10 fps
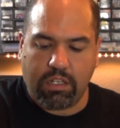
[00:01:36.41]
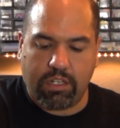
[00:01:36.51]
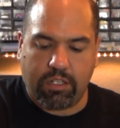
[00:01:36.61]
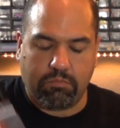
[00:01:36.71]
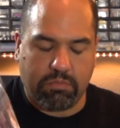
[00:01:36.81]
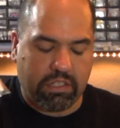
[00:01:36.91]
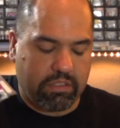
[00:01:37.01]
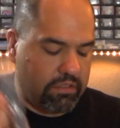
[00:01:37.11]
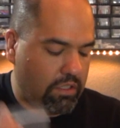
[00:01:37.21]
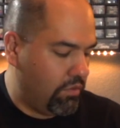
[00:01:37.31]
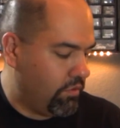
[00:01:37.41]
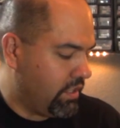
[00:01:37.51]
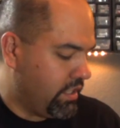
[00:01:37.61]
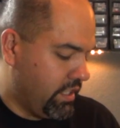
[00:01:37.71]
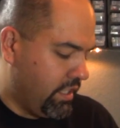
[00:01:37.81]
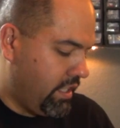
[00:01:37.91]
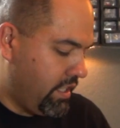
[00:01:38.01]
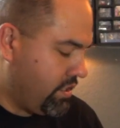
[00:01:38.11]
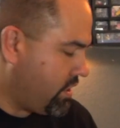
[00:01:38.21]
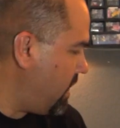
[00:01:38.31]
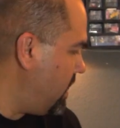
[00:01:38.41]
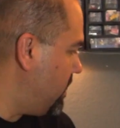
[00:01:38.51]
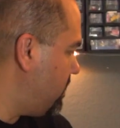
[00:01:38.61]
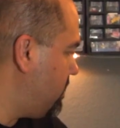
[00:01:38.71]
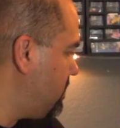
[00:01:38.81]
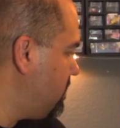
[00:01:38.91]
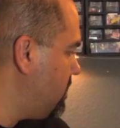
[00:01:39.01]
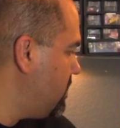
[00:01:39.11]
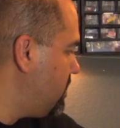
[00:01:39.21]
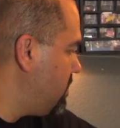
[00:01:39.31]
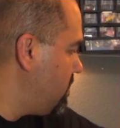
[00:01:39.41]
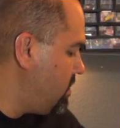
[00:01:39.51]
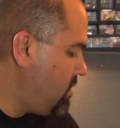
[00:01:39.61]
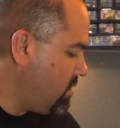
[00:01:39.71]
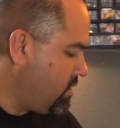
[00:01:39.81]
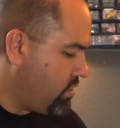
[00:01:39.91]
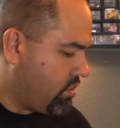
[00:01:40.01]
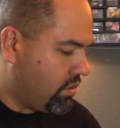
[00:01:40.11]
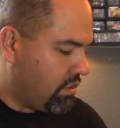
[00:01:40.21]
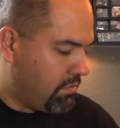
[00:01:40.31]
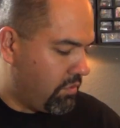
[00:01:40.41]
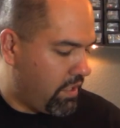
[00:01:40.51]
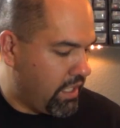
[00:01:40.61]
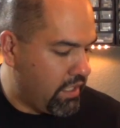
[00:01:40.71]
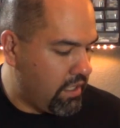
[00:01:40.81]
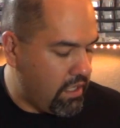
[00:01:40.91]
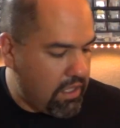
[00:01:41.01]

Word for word: um, but no one really did. They just kind of just took them and ran.